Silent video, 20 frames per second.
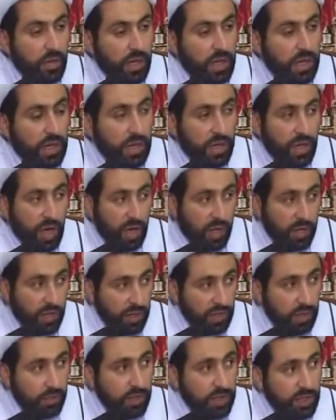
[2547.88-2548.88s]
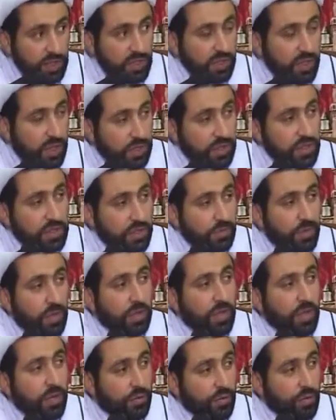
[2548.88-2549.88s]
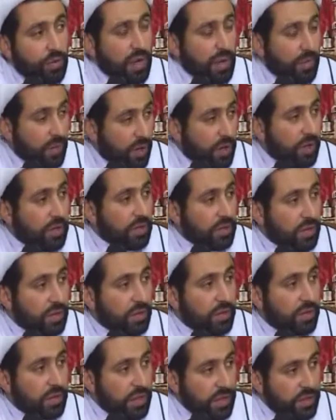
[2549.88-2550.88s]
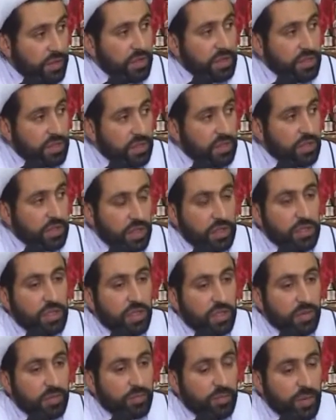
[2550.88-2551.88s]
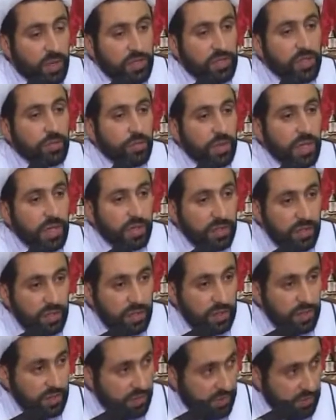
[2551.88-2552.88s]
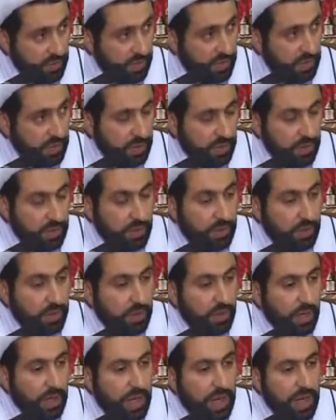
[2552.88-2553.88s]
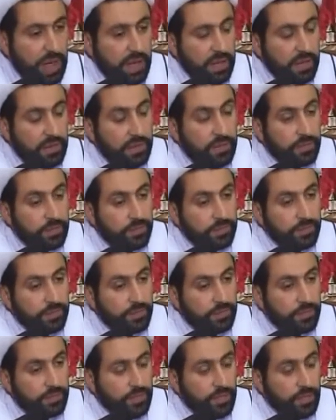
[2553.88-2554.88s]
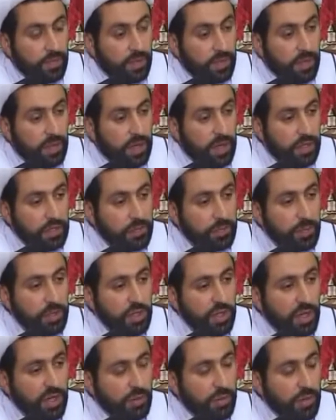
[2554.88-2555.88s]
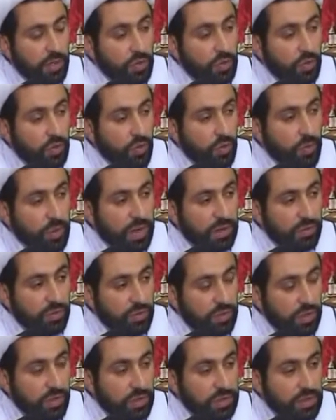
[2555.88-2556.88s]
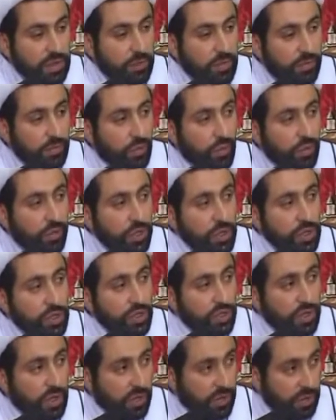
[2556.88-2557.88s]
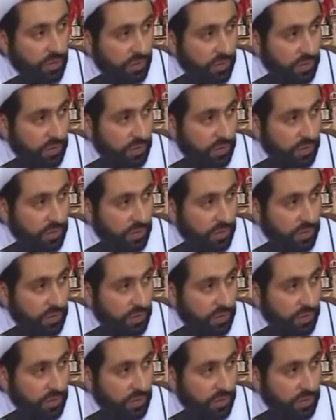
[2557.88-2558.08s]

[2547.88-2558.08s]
in academic discussions among our ulama, there is such a possibility. And especially when you go back to the, some of original